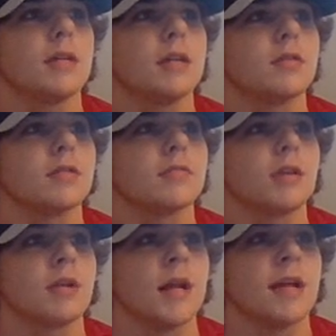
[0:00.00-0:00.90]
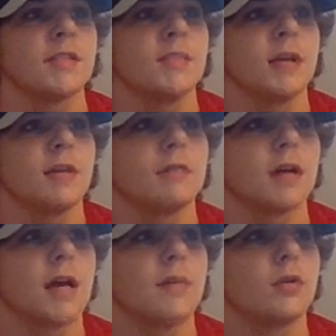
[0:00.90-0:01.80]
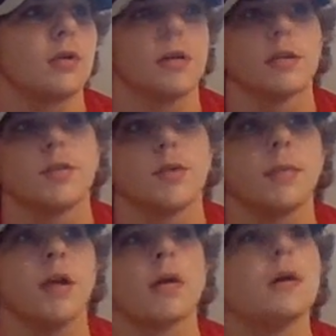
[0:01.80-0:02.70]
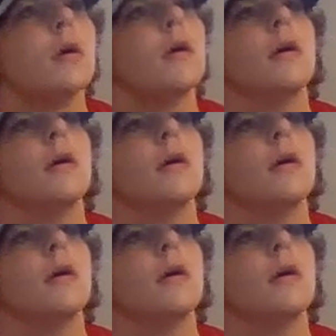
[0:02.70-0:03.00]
dangerous around the net, speedy, reliable, and a two-way player.